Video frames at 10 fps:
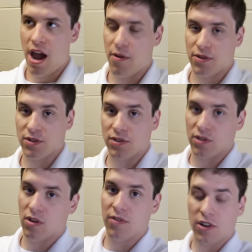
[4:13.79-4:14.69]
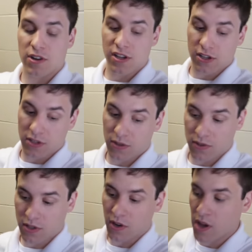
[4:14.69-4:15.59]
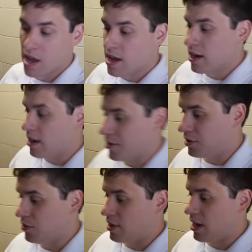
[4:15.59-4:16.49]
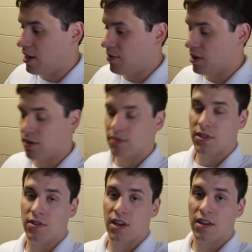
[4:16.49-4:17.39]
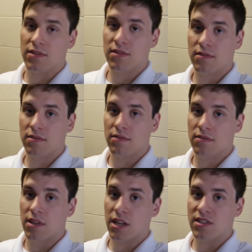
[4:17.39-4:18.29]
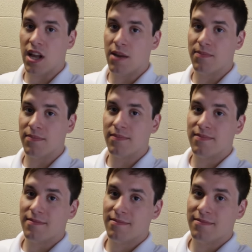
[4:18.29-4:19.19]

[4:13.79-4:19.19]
hours or so of learning to do. So I'm gonna do that, and then I'll see you guys Love next guys. time. Yummi out.